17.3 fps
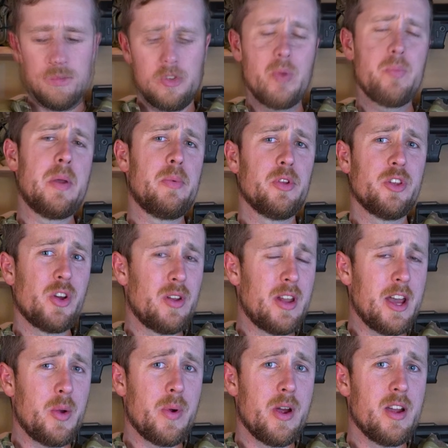Some people don't
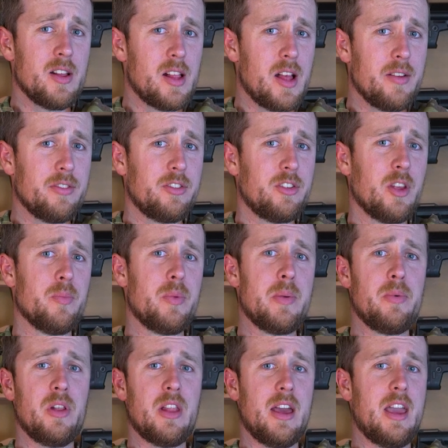like wearing gloves. Some
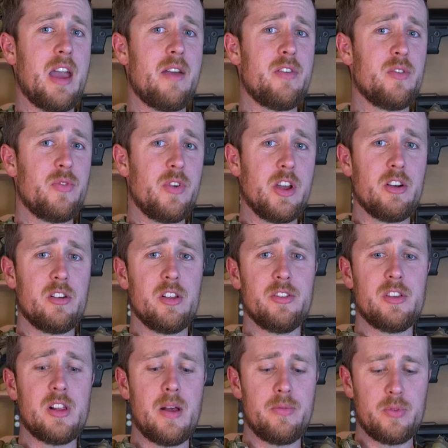people like having
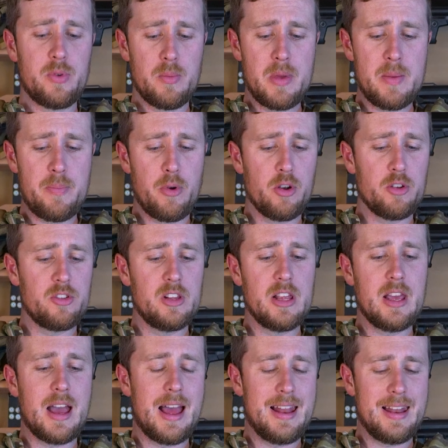fingerless gloves. For me
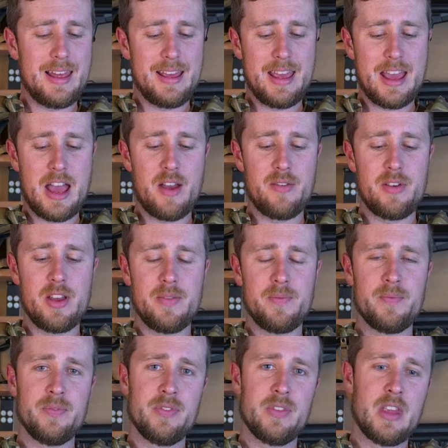personally, I like having
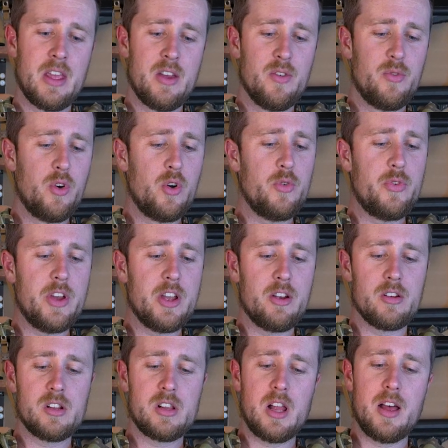full
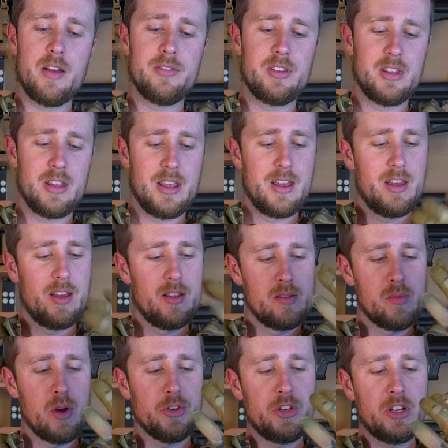fingered gloves.
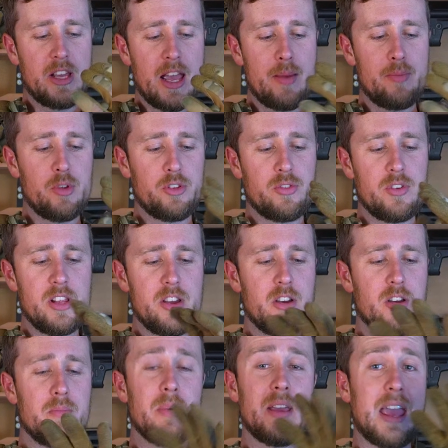Multicam looks really
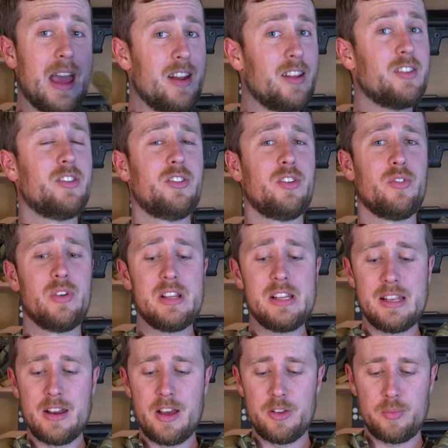good. Mechanics is a
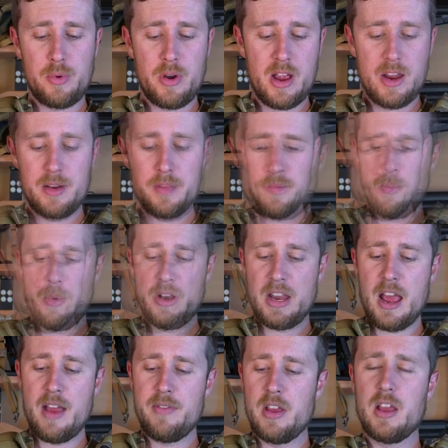really nice brand, but
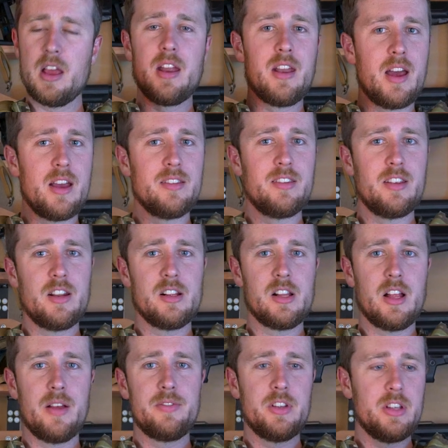having a nice set of
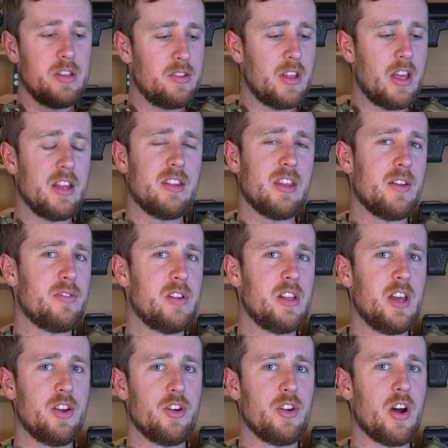gloves is
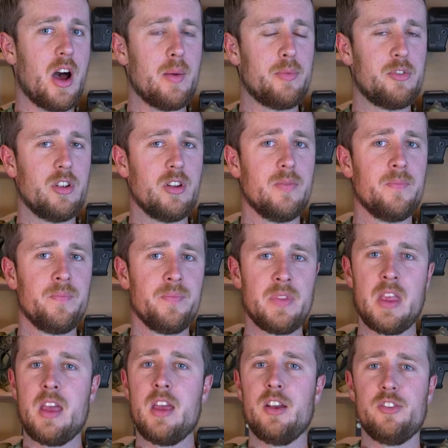definitely a good option
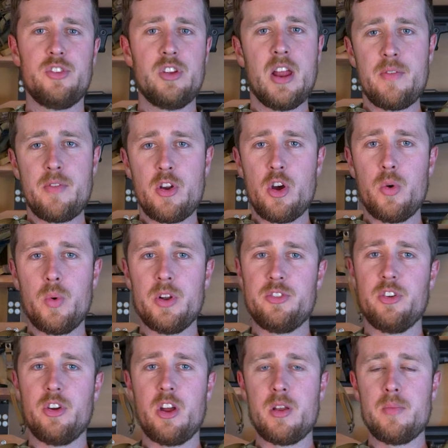because you never know
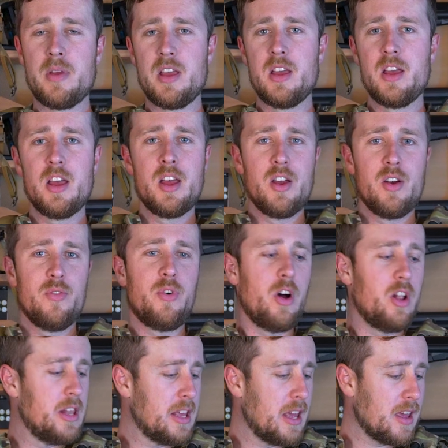what you're going to be
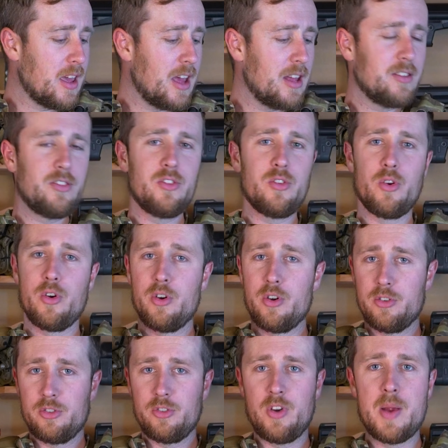falling against
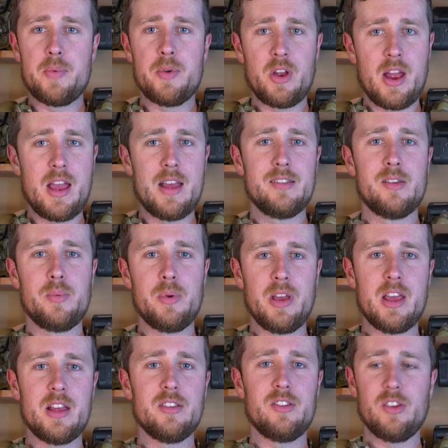or scraping your hands up
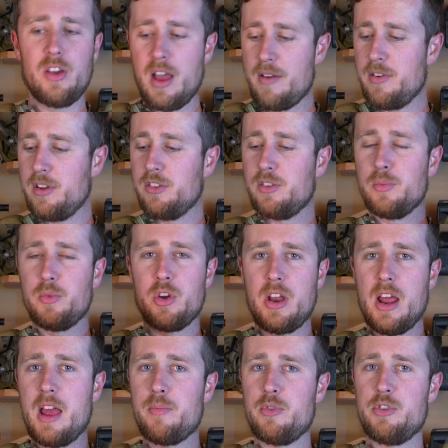against. So having some good
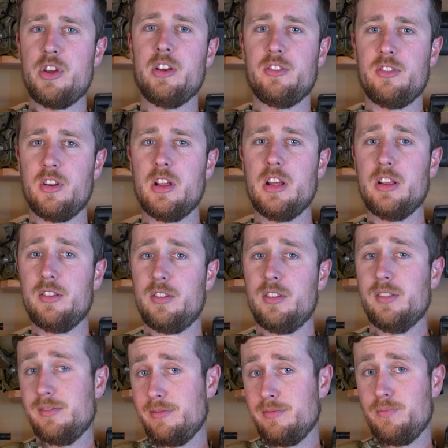hand protection
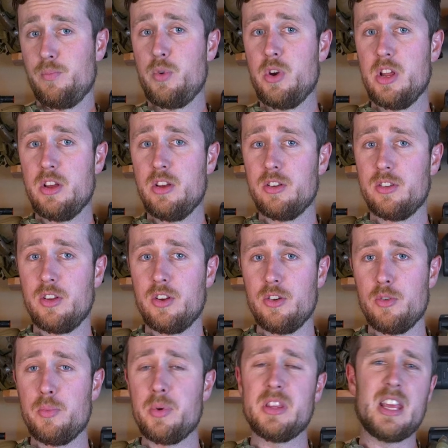is pretty good to
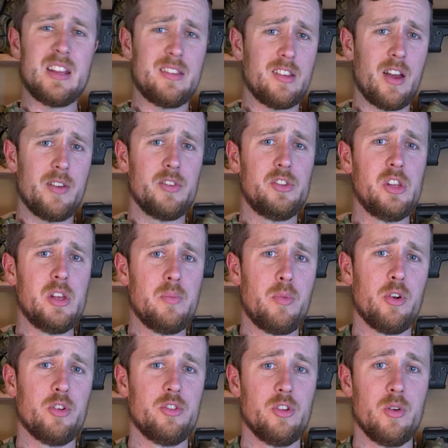do, but that's obviously
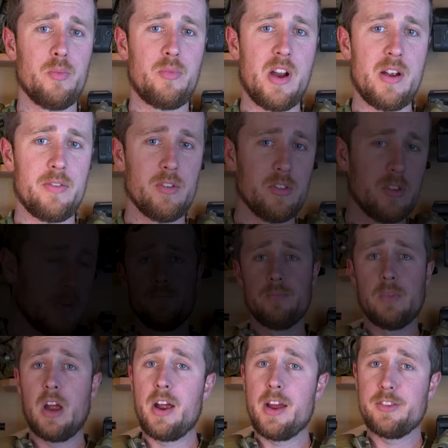personal preference.
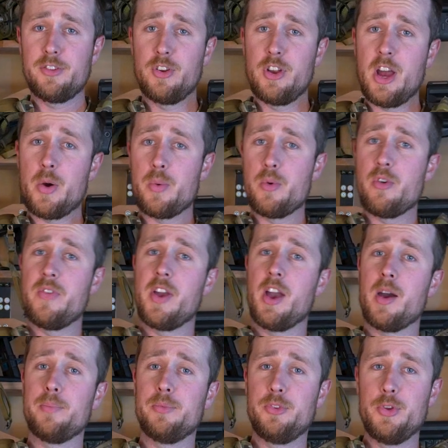All right, so now we're moving
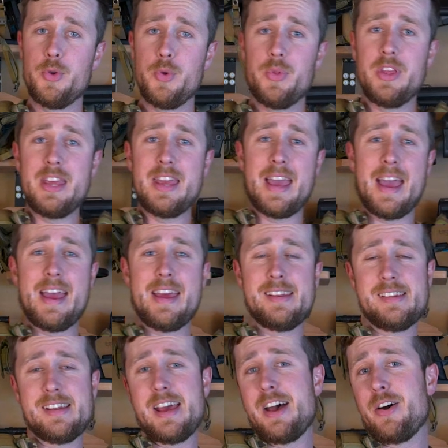up to the head.
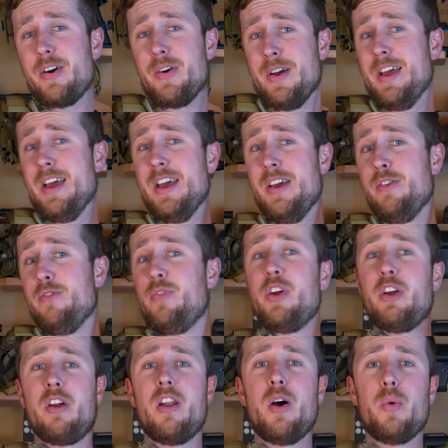Now,
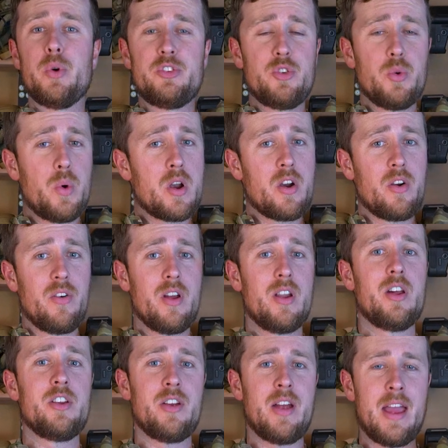figuring out what you want to run
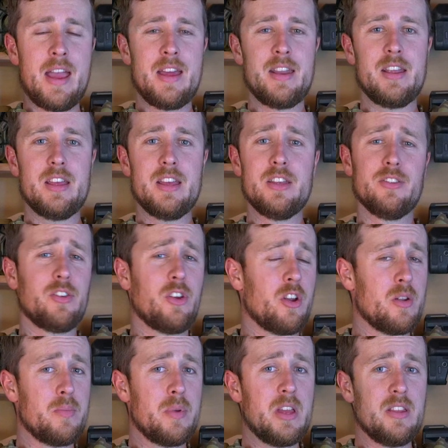on your head is
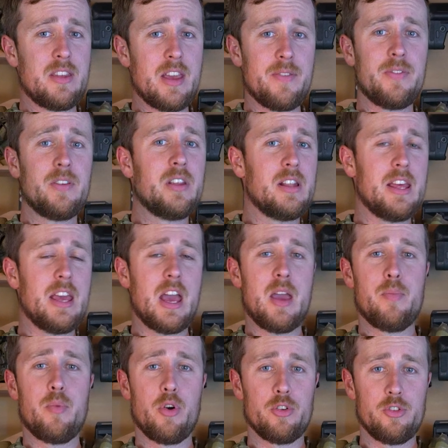going to be definitely
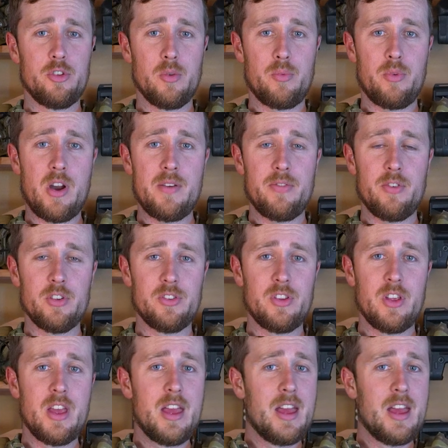a personal preference.